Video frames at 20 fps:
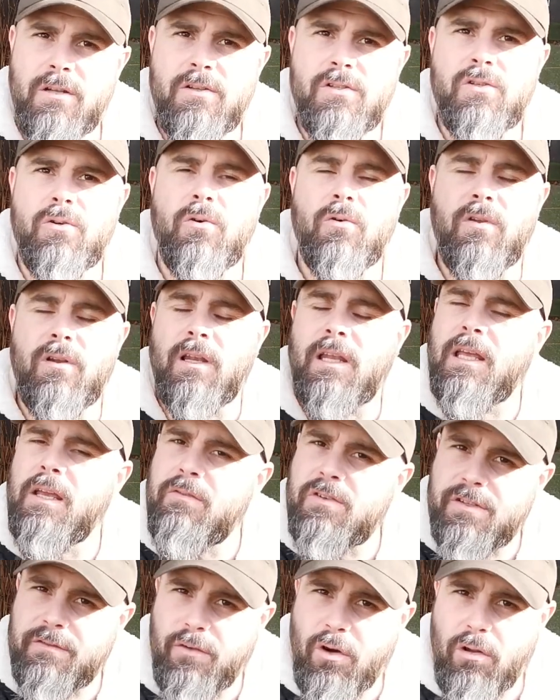So the
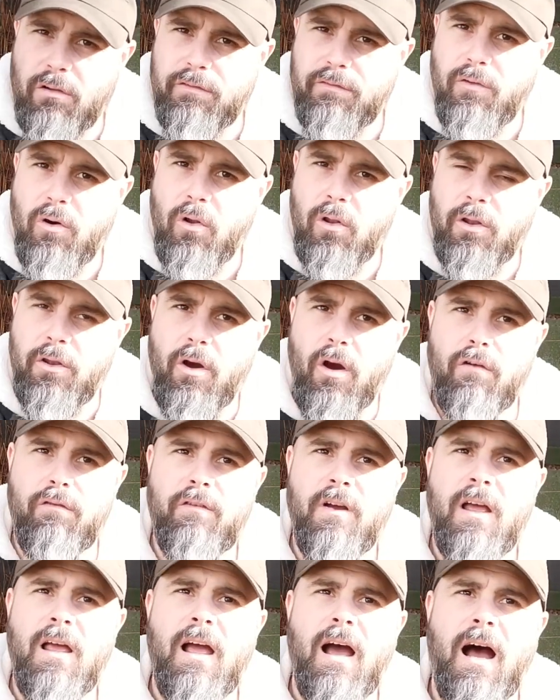leaves have all fallen off
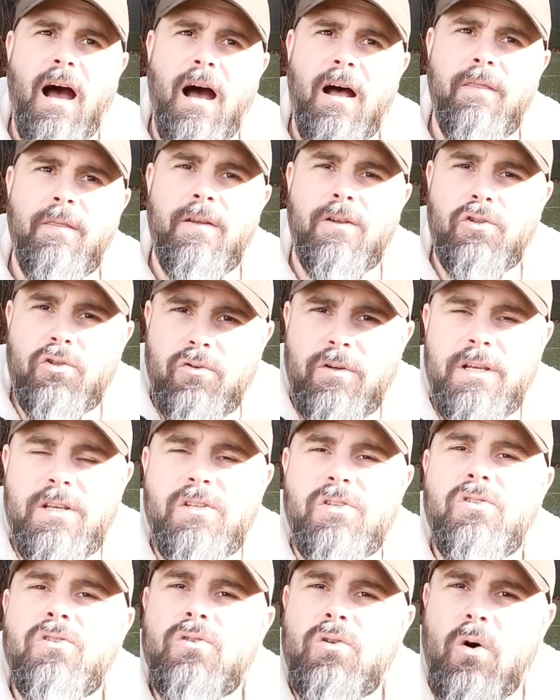and the tree
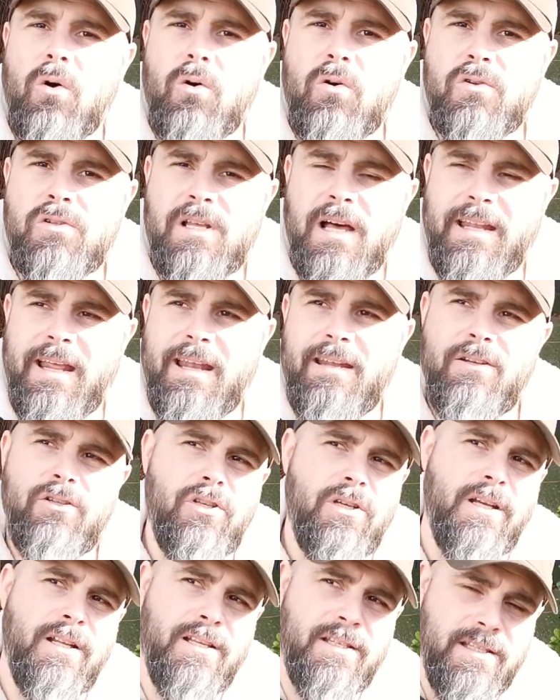stores that
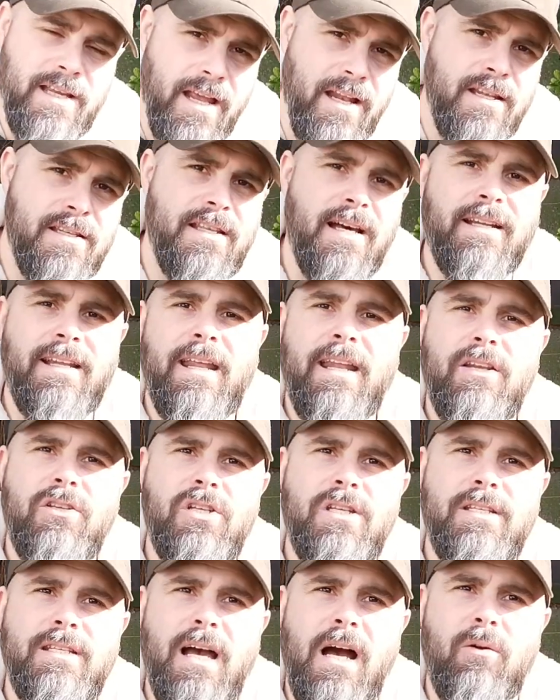energy. It sends that
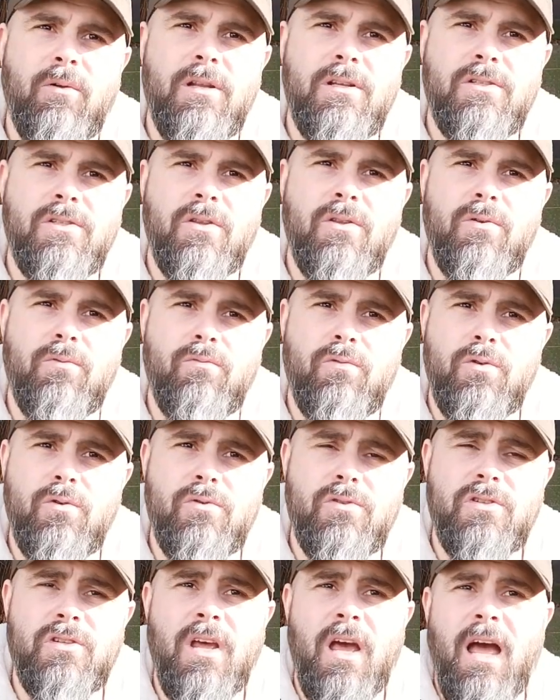energy down into the
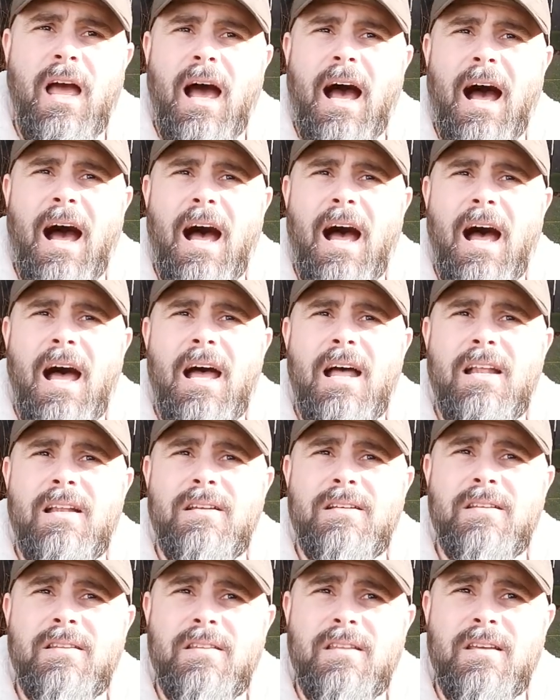roots,
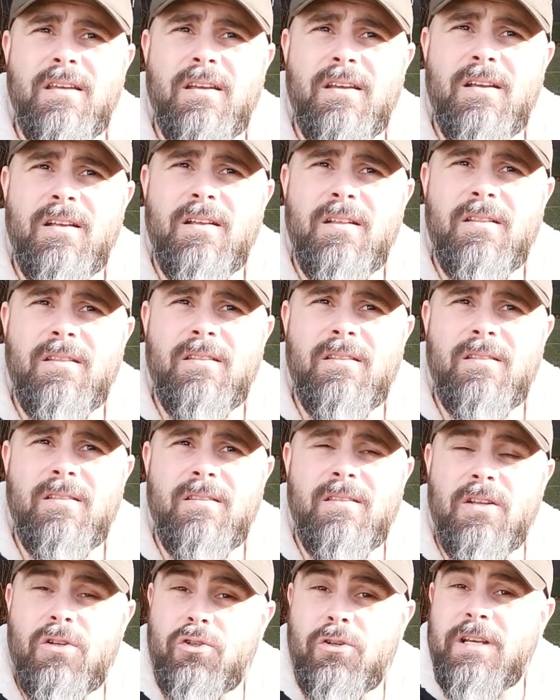and
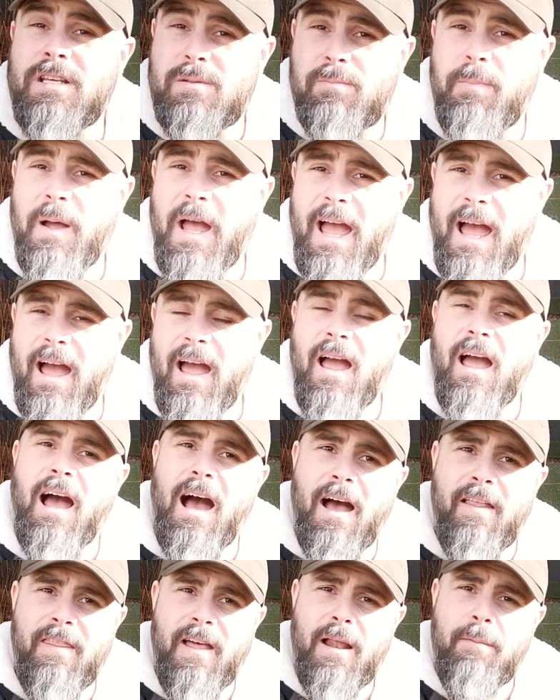the tree is bare.
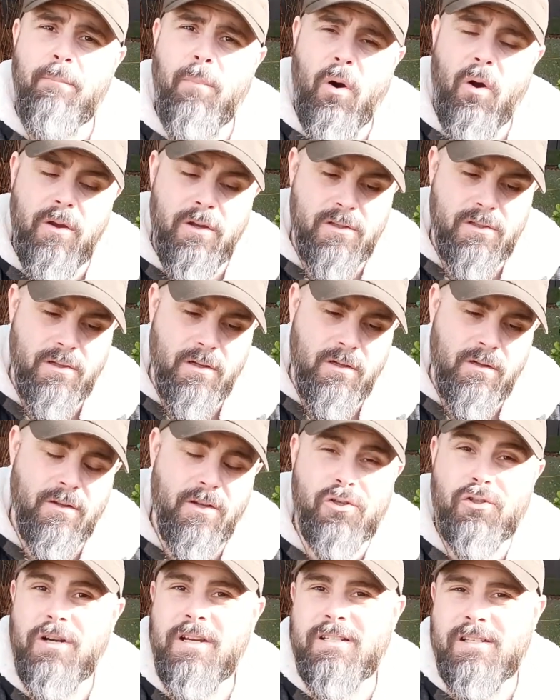At that point, the
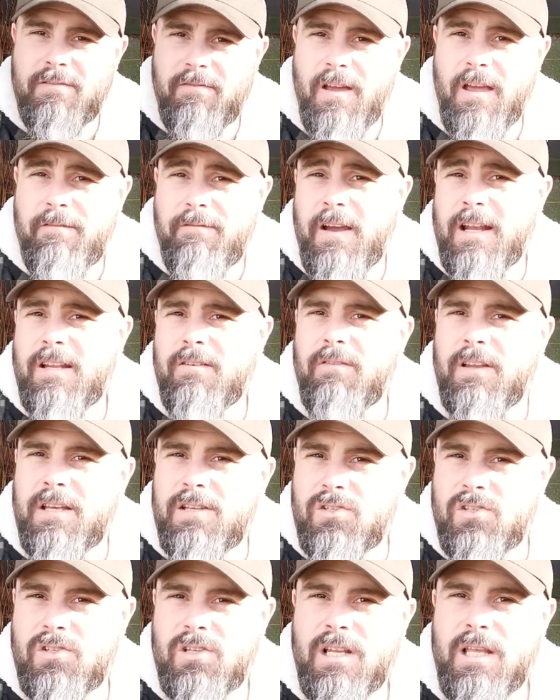tree is effectively
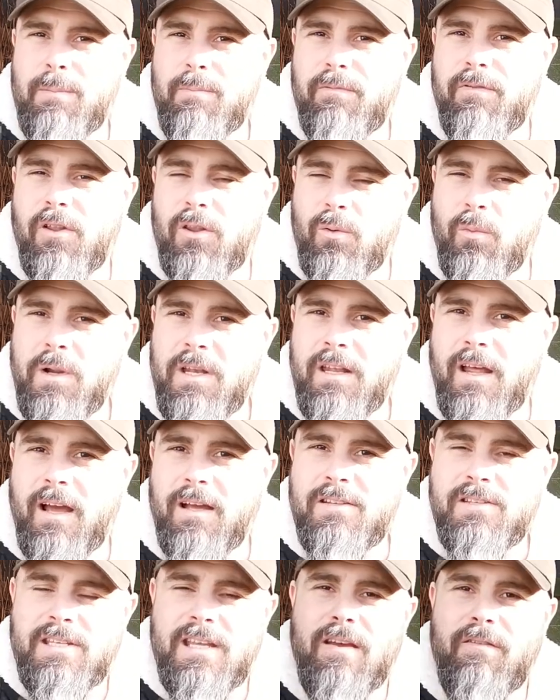asleep for the winter,
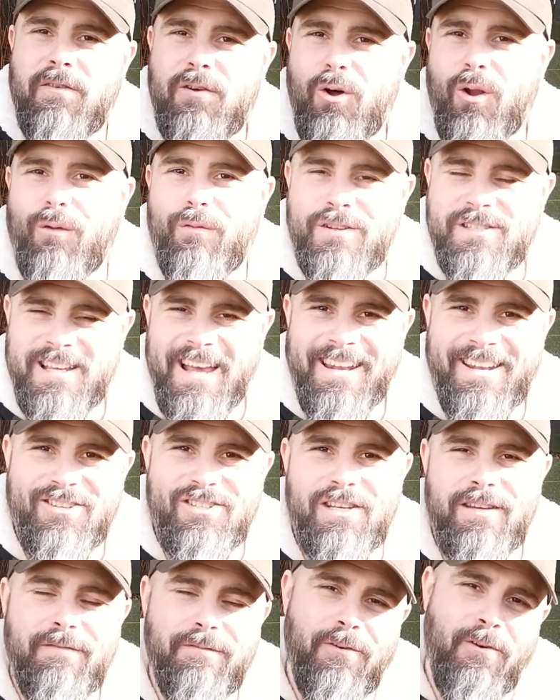saving all of its
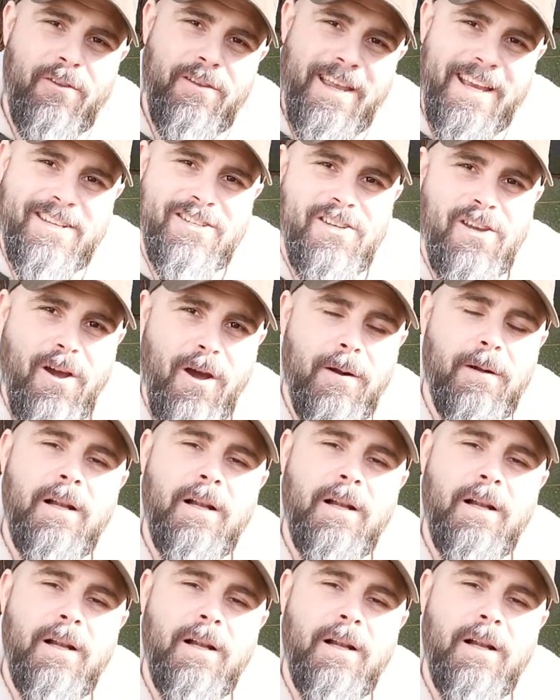energy for the next year.